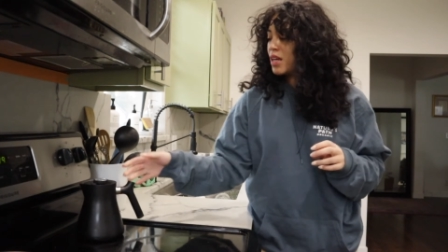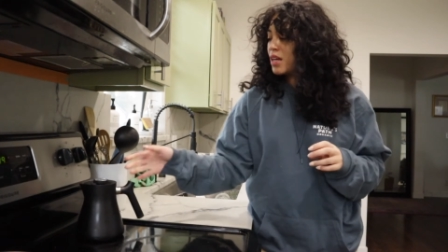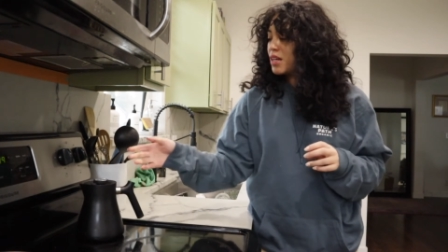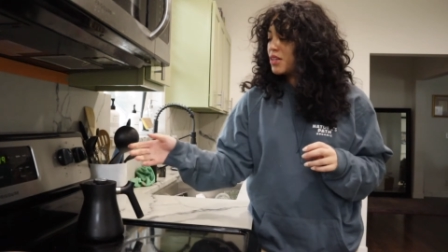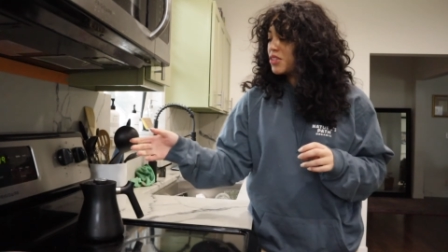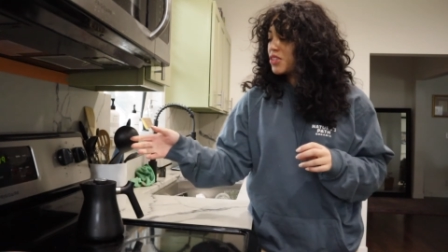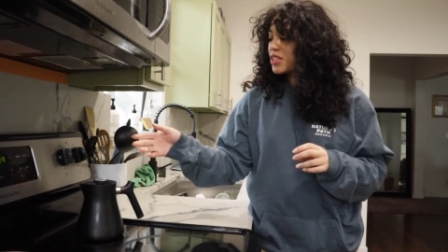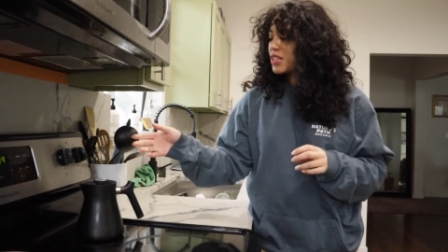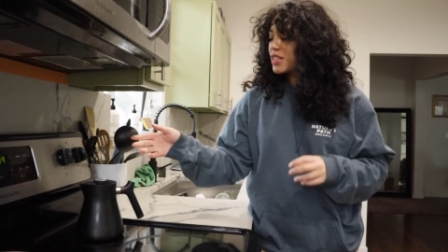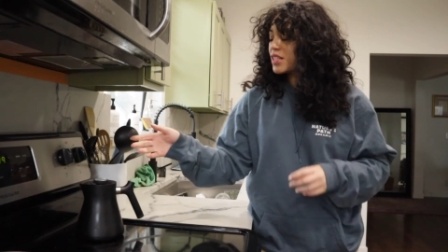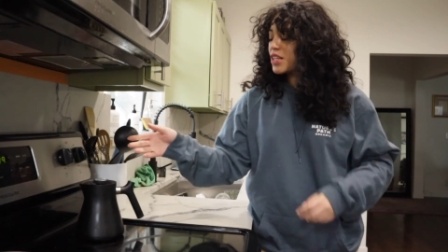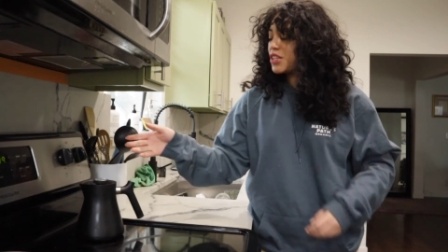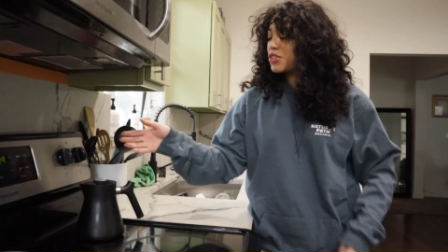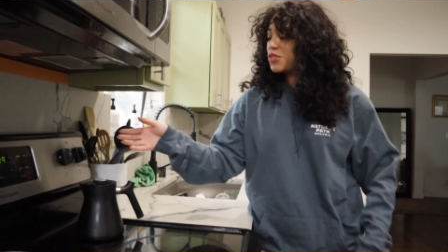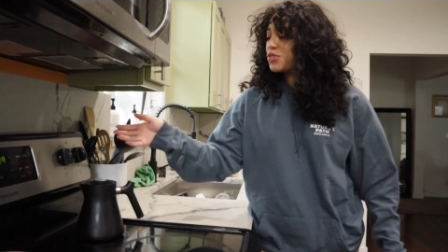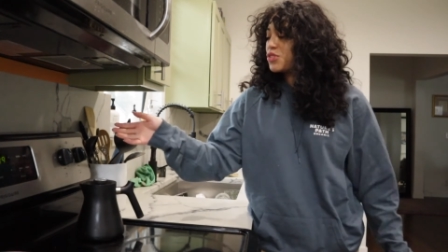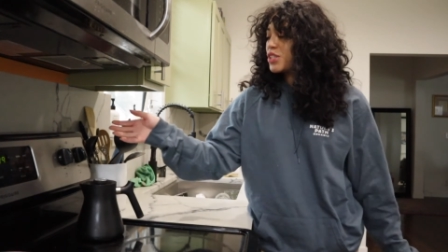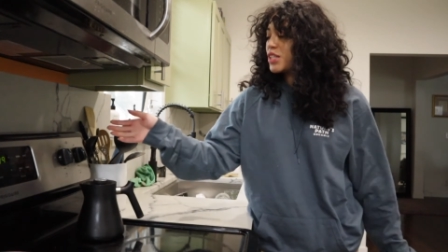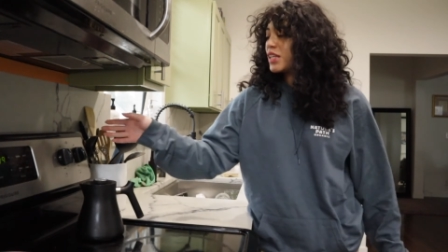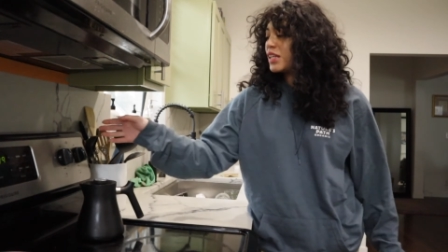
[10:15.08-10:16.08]
just because I
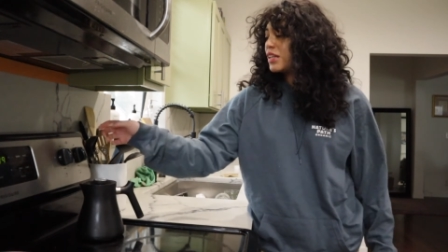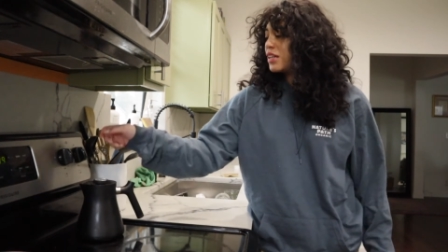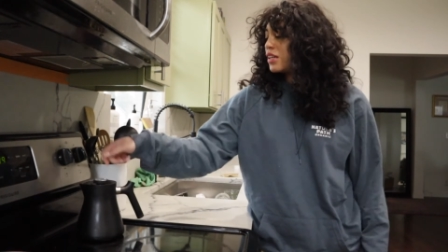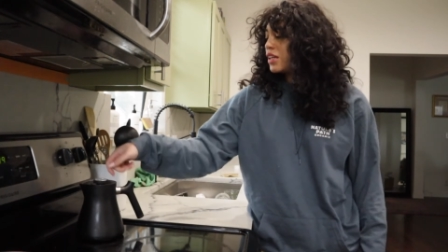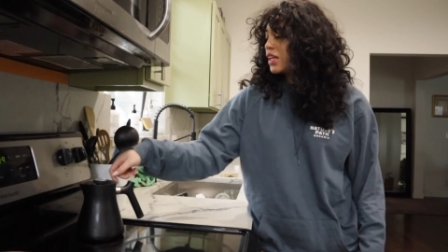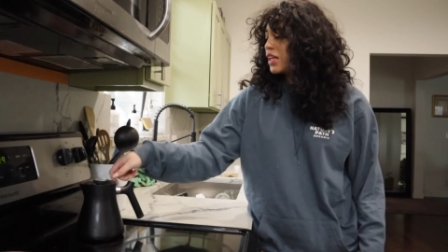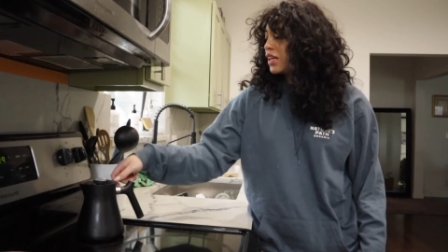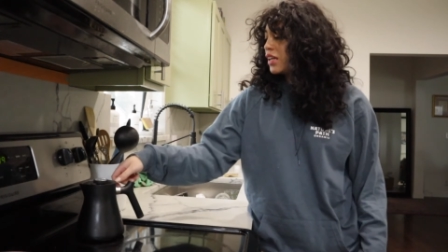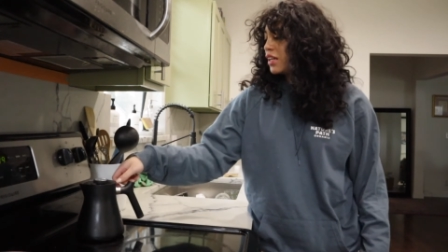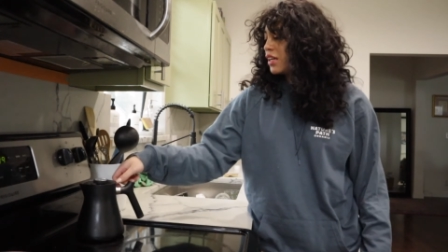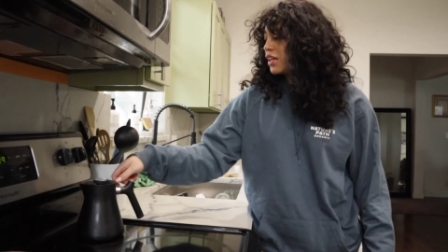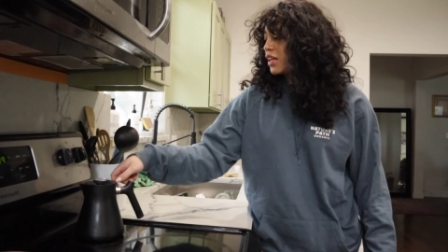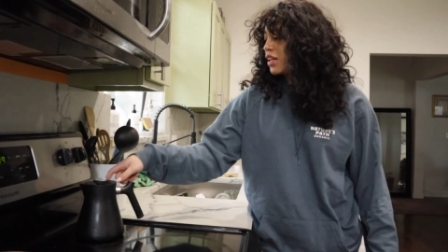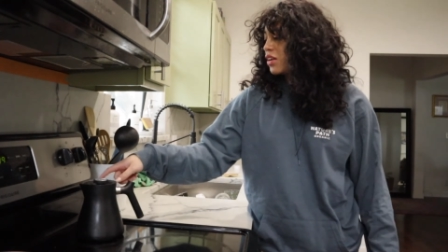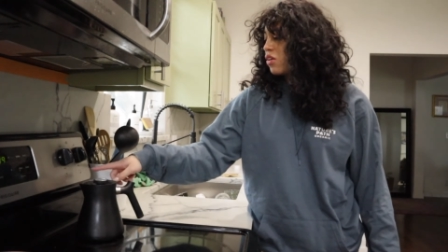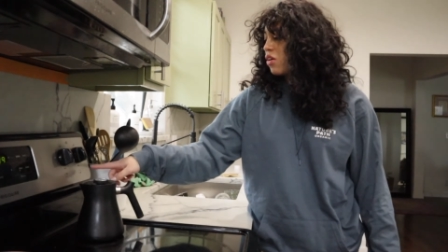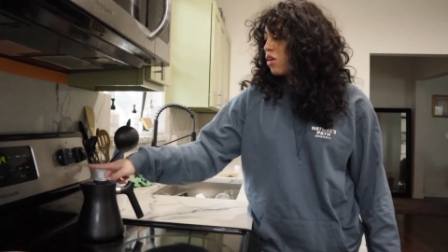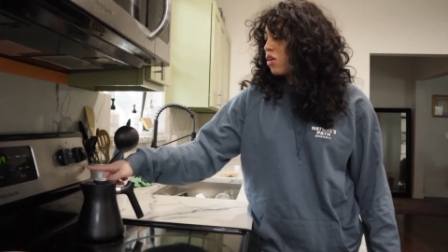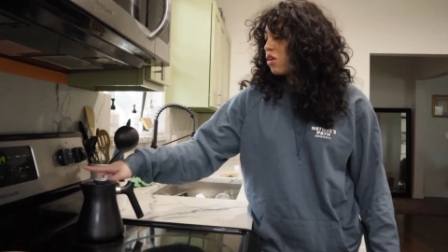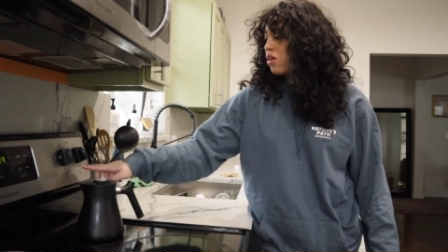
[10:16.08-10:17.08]
used to eat
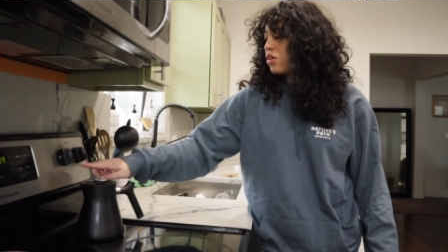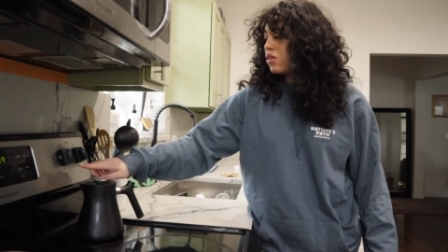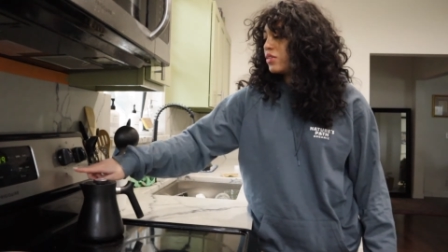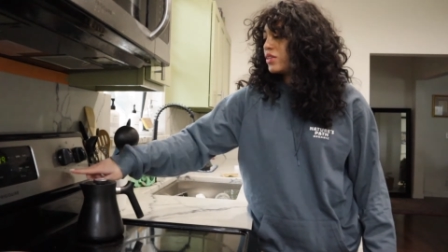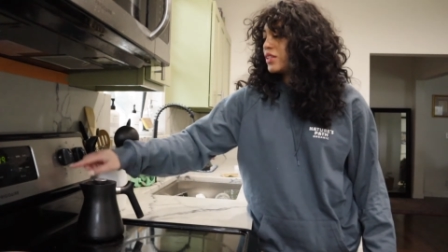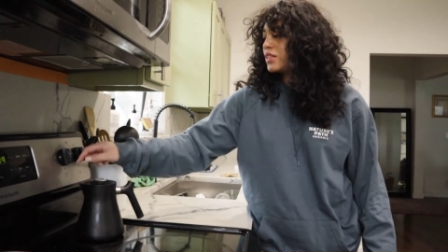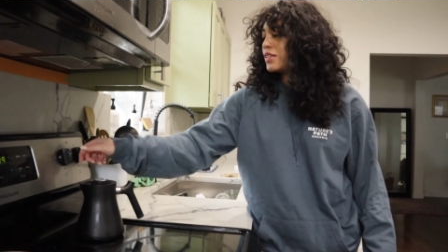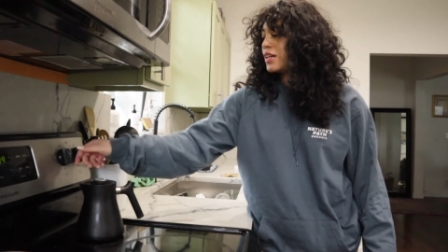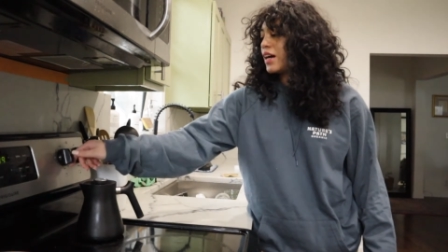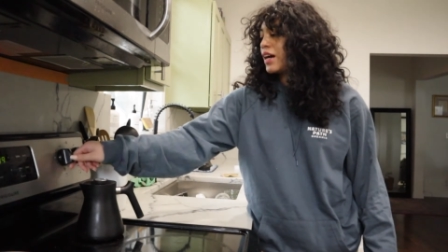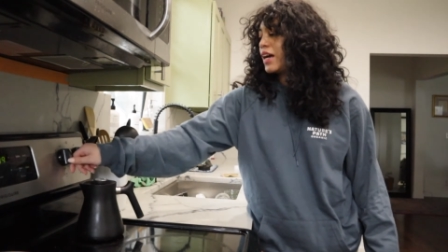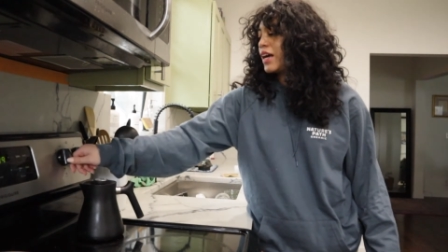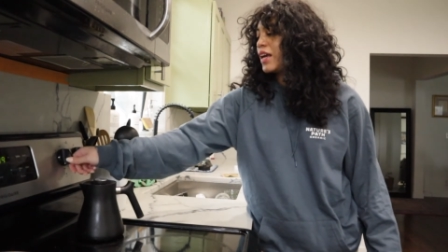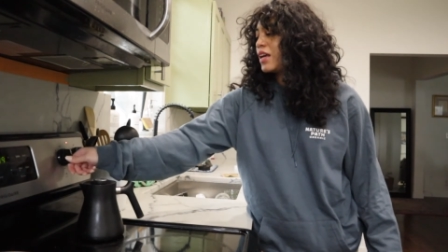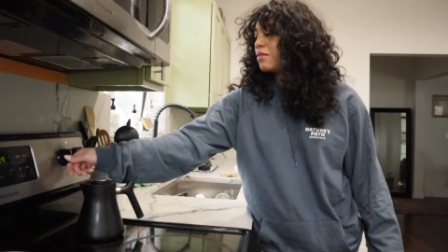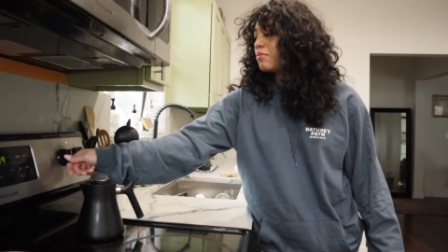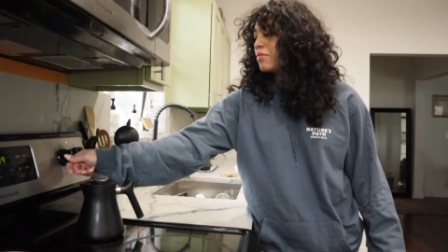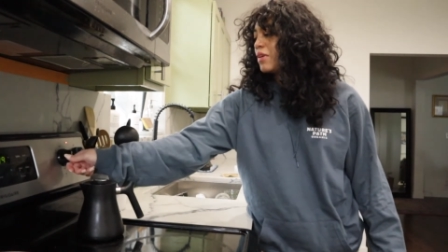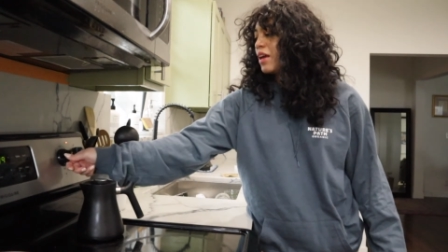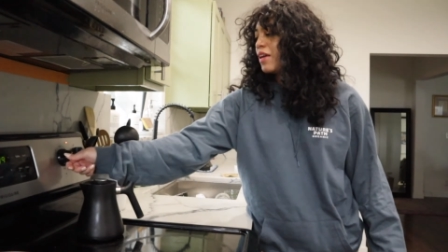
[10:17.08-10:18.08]
it all the time,